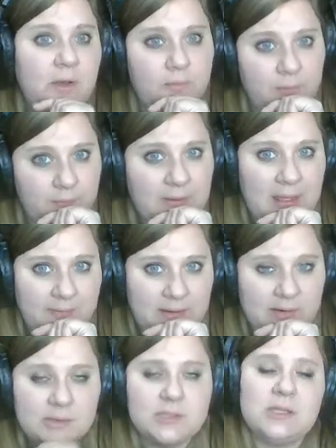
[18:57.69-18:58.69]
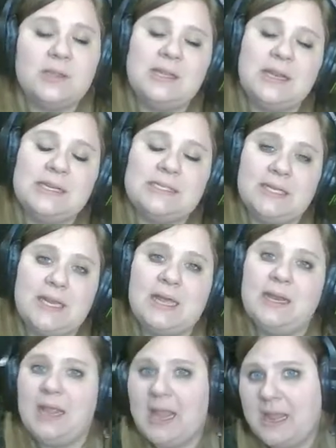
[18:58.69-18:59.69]
for 5 years than I did
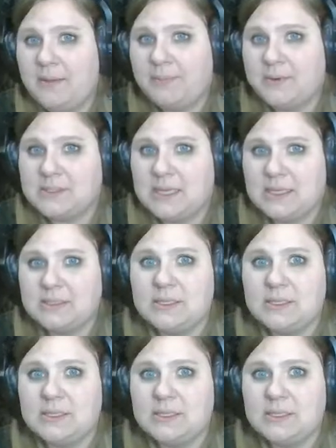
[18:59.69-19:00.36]
at 8%